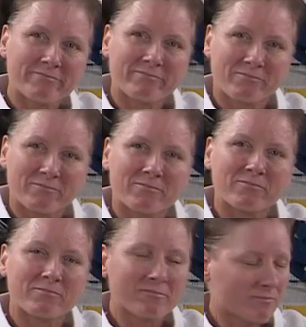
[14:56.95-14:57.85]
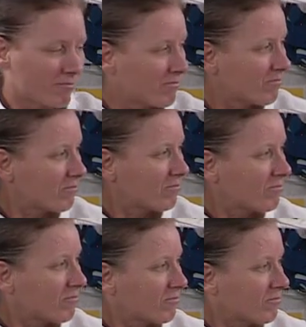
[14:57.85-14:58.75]

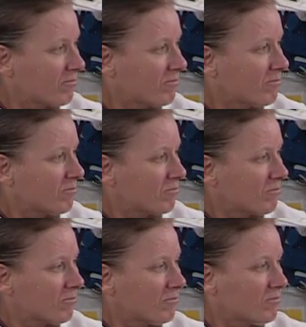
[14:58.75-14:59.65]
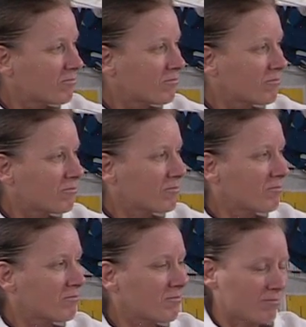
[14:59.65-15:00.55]

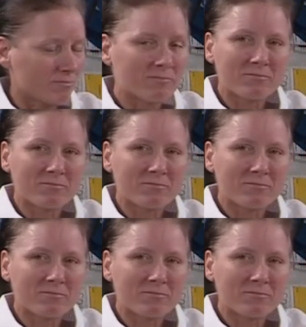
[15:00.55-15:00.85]
(not speaking)